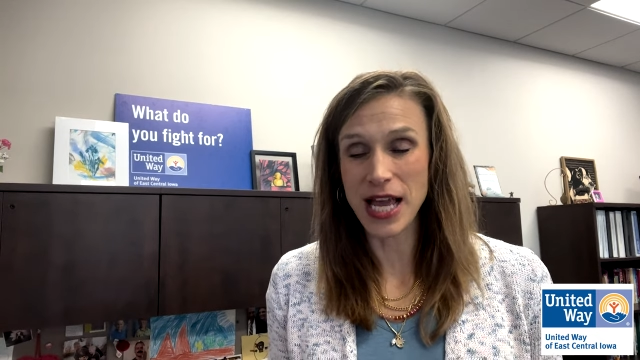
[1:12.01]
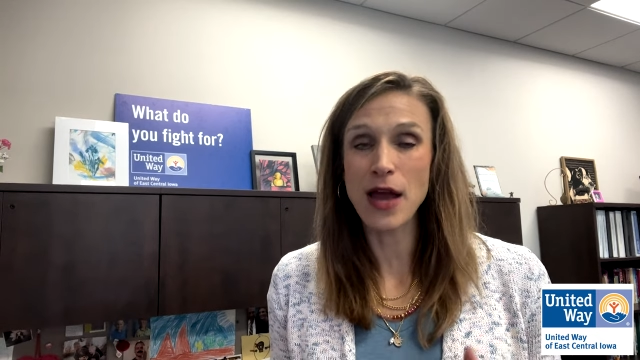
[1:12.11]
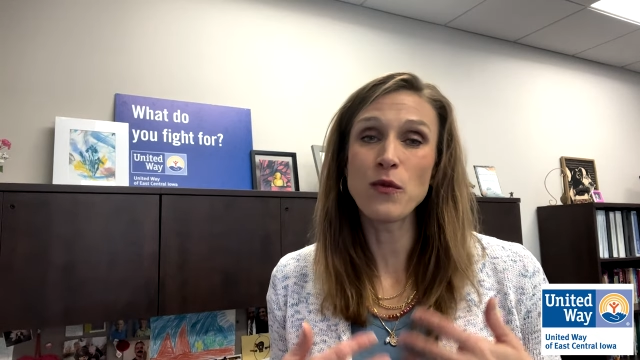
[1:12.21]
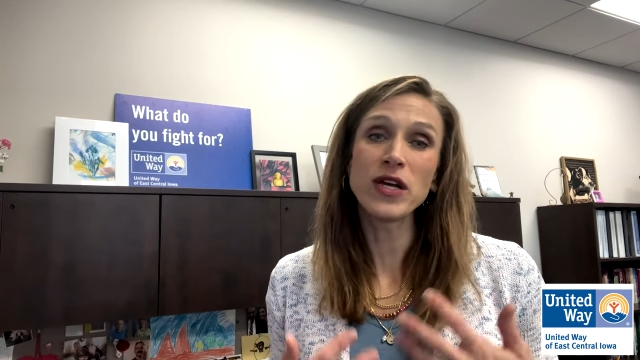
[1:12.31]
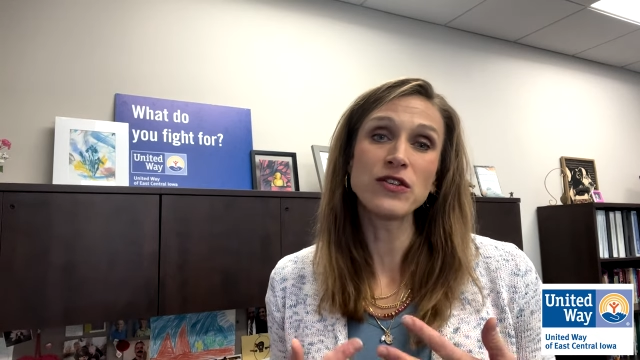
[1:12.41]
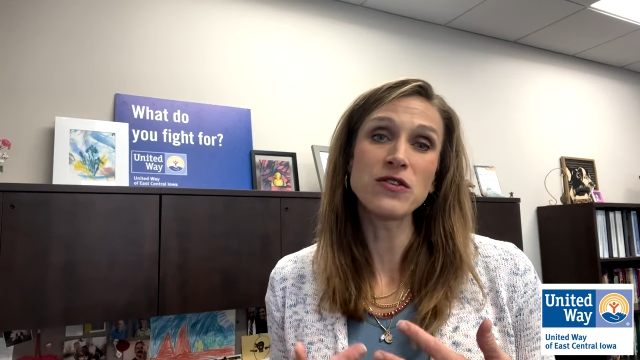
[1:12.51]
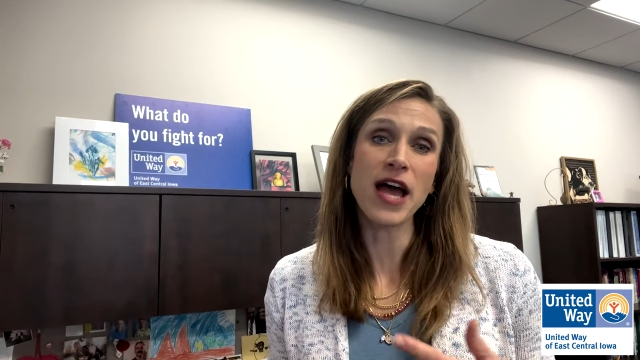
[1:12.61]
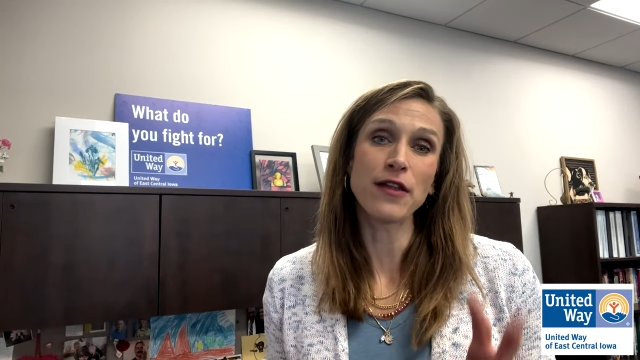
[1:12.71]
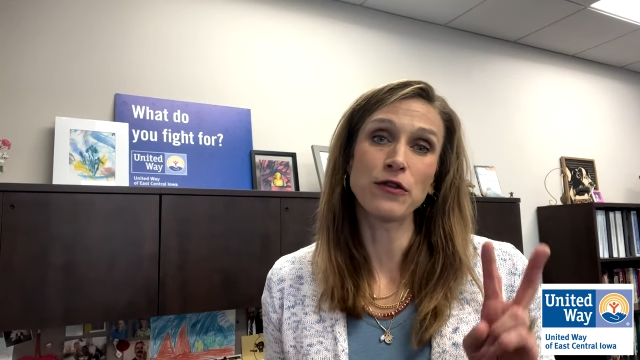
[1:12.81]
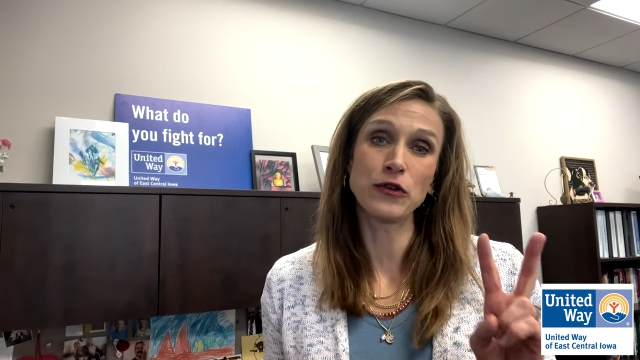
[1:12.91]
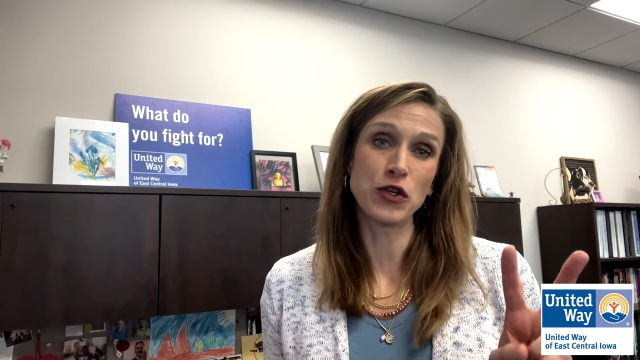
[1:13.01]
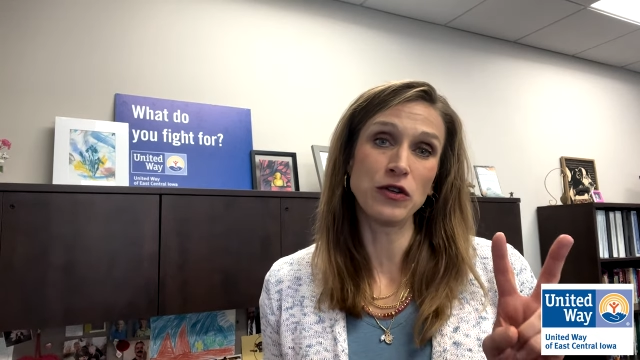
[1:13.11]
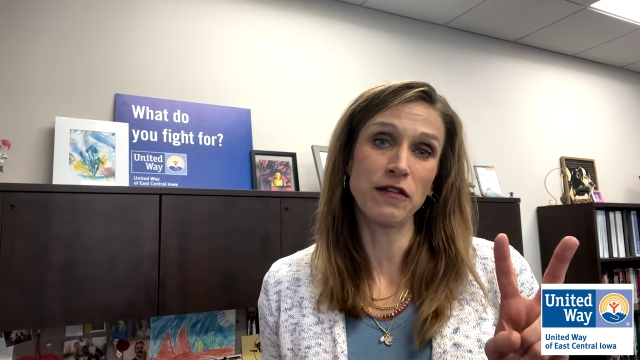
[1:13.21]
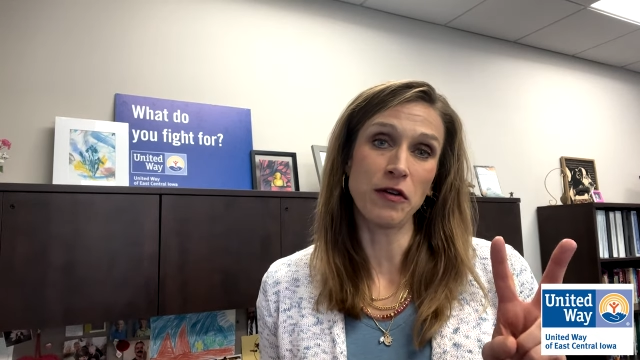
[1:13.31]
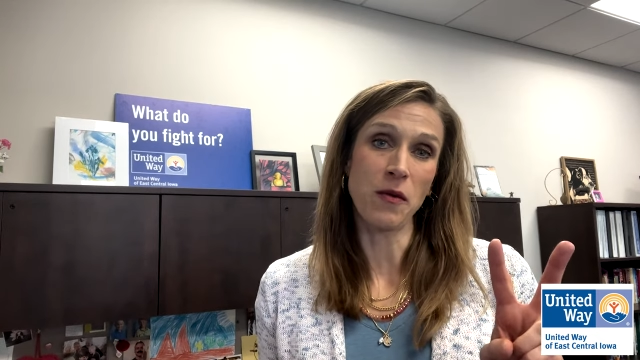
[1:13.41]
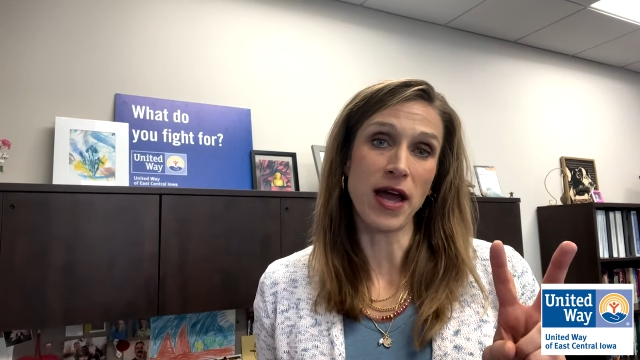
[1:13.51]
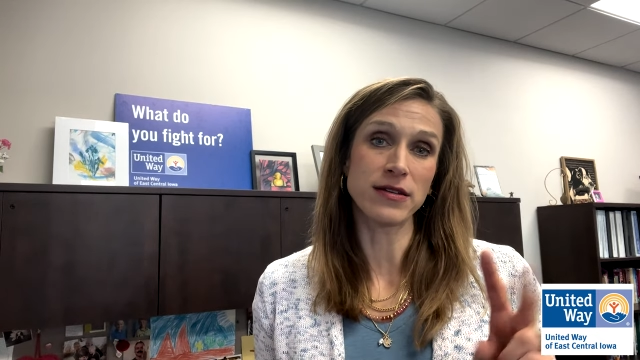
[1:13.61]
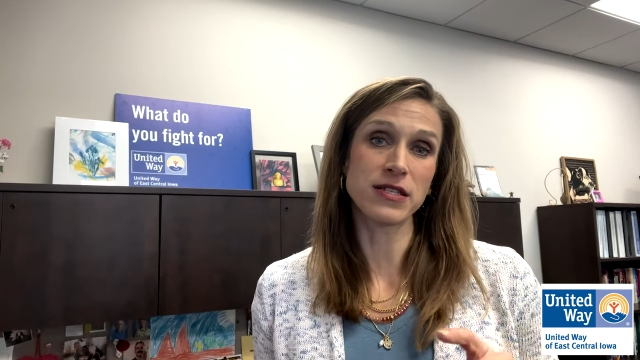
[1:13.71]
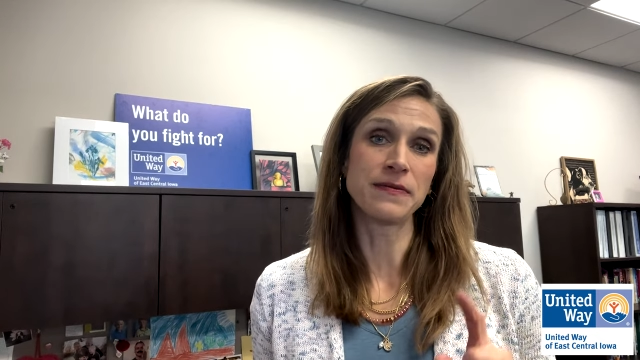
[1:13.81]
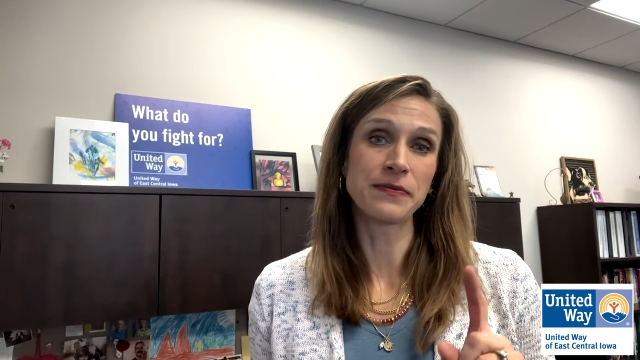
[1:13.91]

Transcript: And we do that through two different ways.